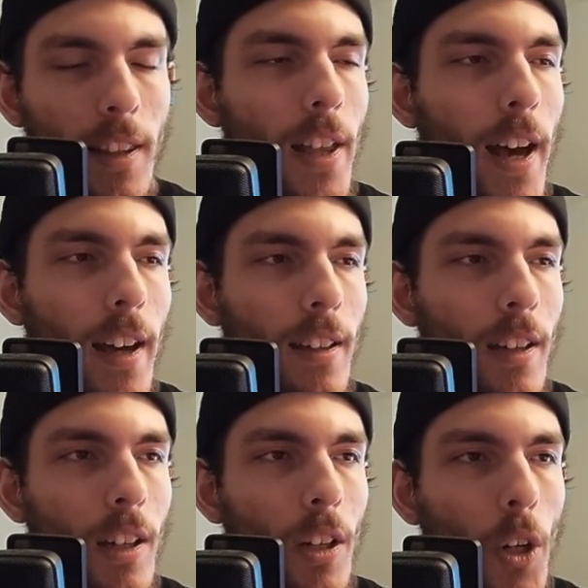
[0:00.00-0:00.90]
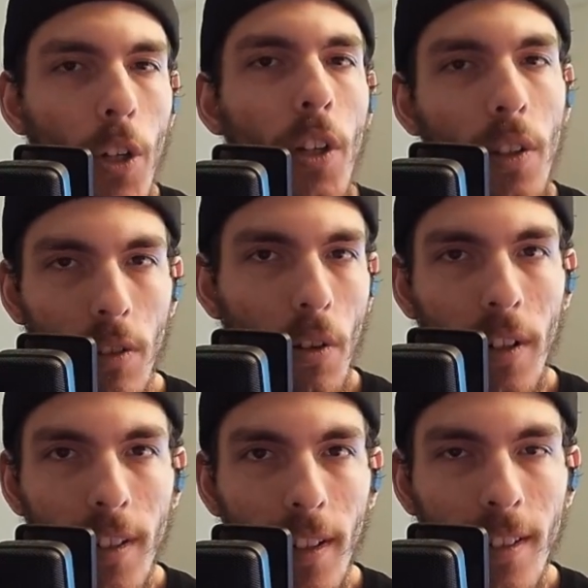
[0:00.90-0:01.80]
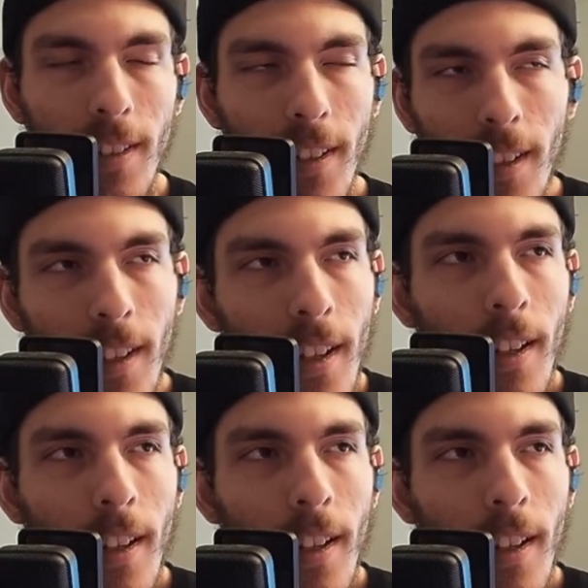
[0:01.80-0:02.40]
that Hercules has already done. It's like,